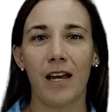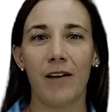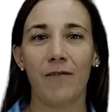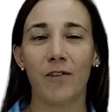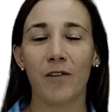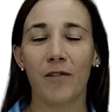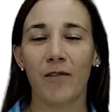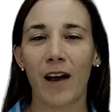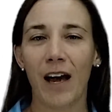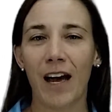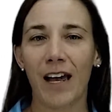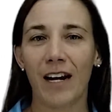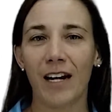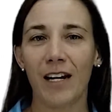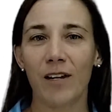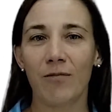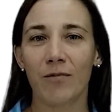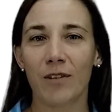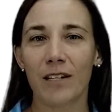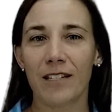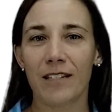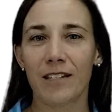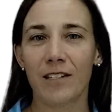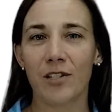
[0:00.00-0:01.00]
If you've had any
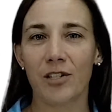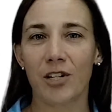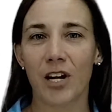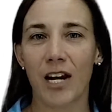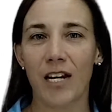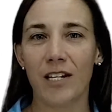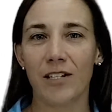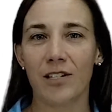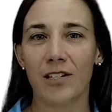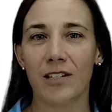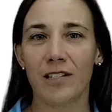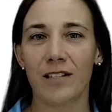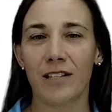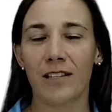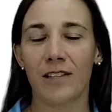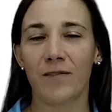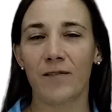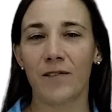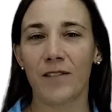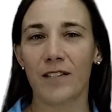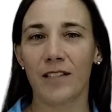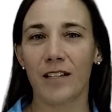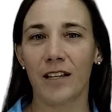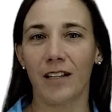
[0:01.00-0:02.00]
recent changes in
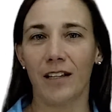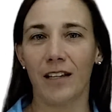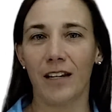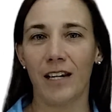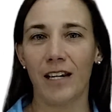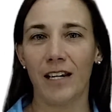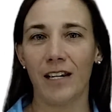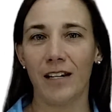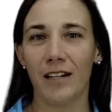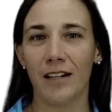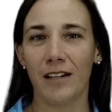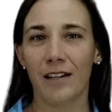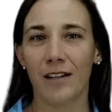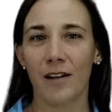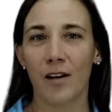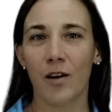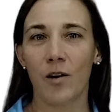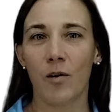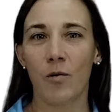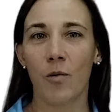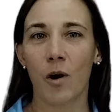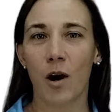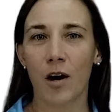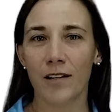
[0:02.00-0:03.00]
the facility,
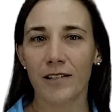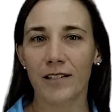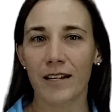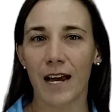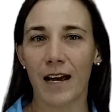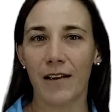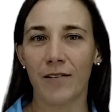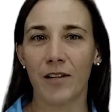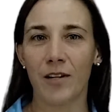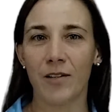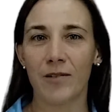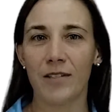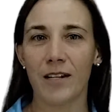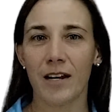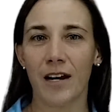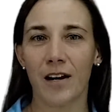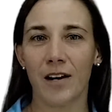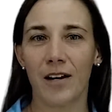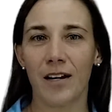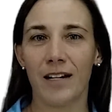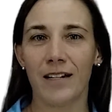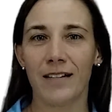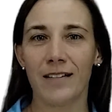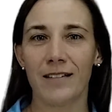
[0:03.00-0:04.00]
walk down those
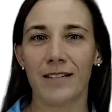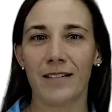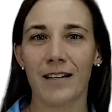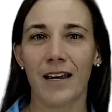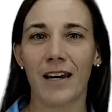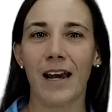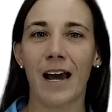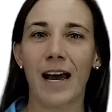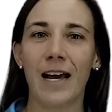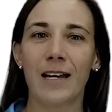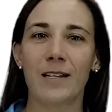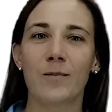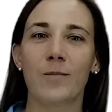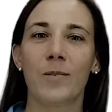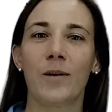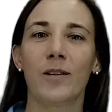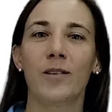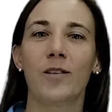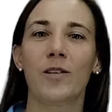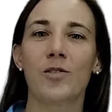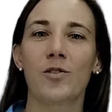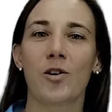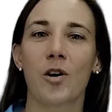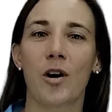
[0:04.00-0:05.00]
areas and
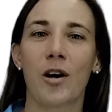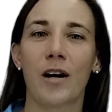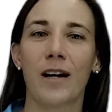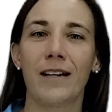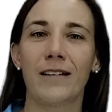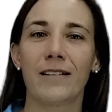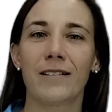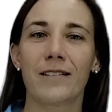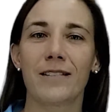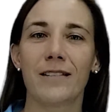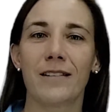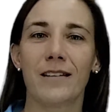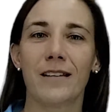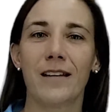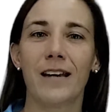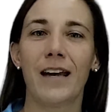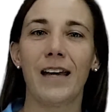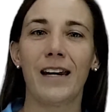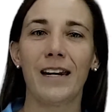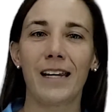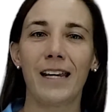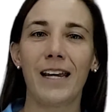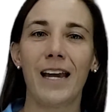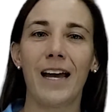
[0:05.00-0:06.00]
as-built the drawings,
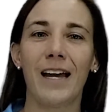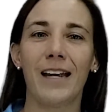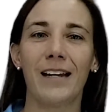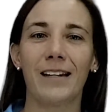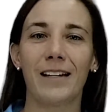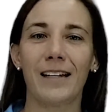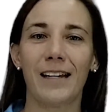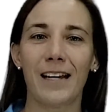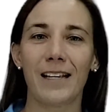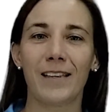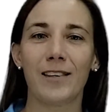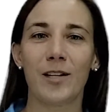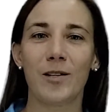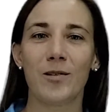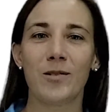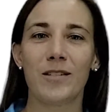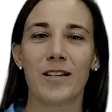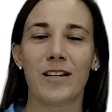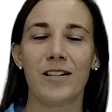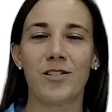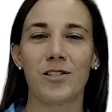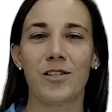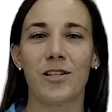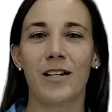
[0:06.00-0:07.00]
and again, get
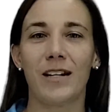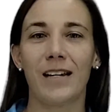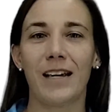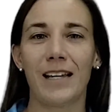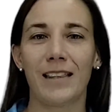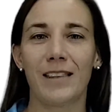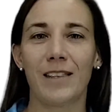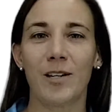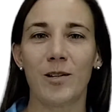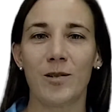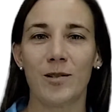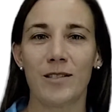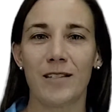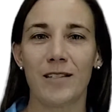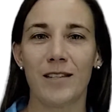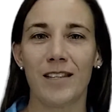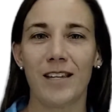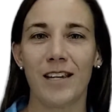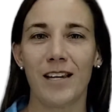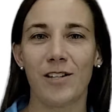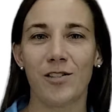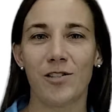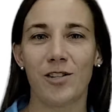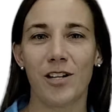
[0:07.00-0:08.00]
those to
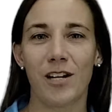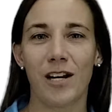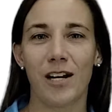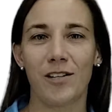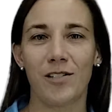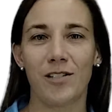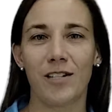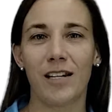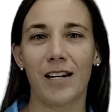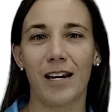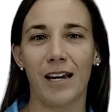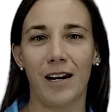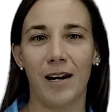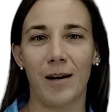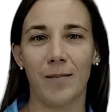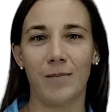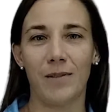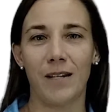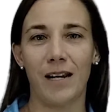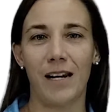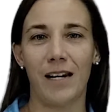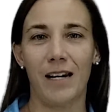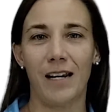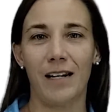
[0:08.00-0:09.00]
the engineer to get
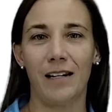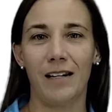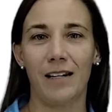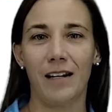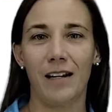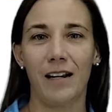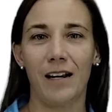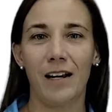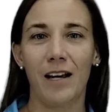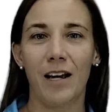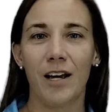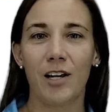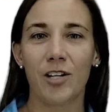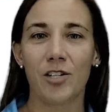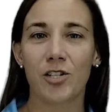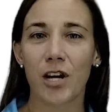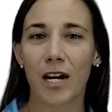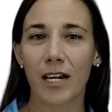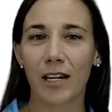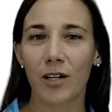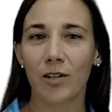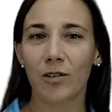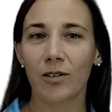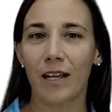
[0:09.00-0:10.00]
updated.
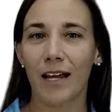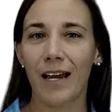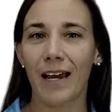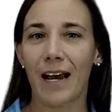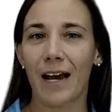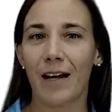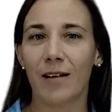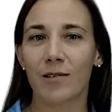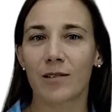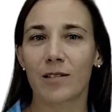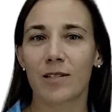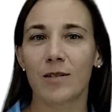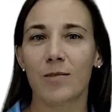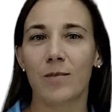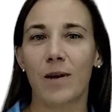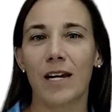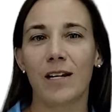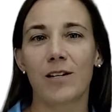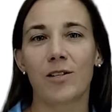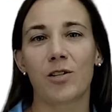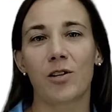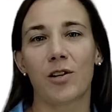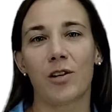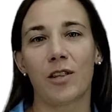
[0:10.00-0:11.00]
Check your layouts to
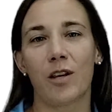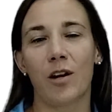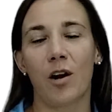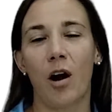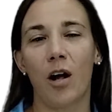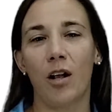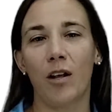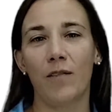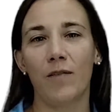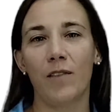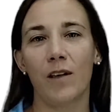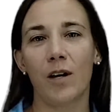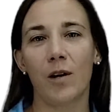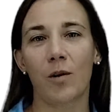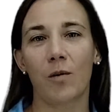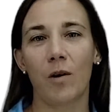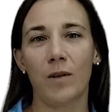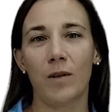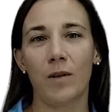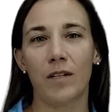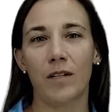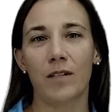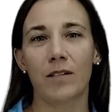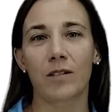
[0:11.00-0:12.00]
make sure that all of the
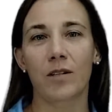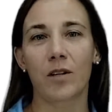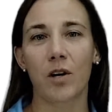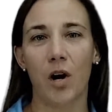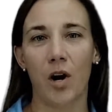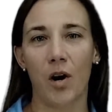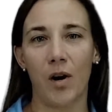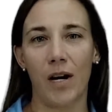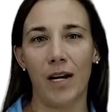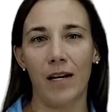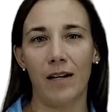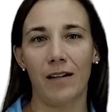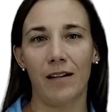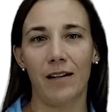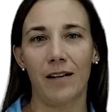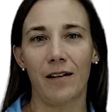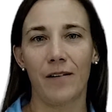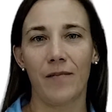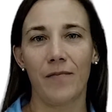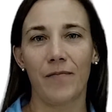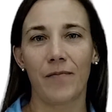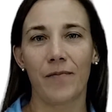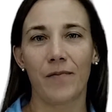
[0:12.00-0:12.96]
equipment is current.